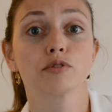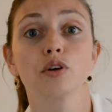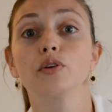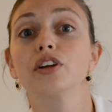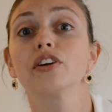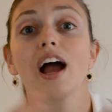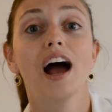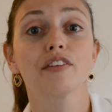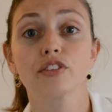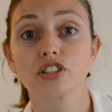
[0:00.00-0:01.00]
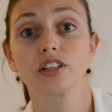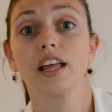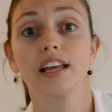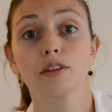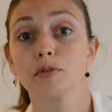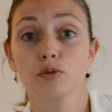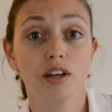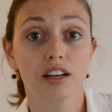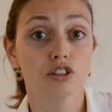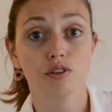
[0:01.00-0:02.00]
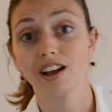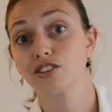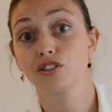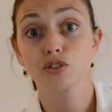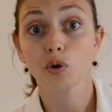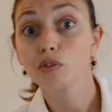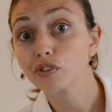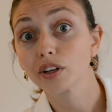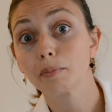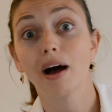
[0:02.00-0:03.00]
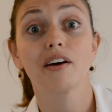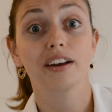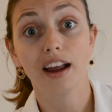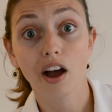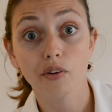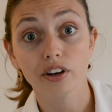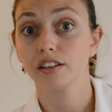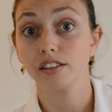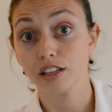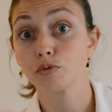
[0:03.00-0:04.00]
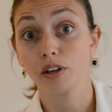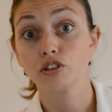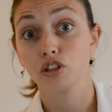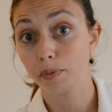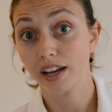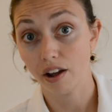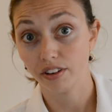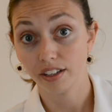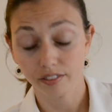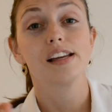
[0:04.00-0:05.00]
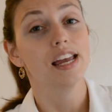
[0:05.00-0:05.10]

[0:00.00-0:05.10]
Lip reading: So your average length between contractions over about an hour is what you should be counting.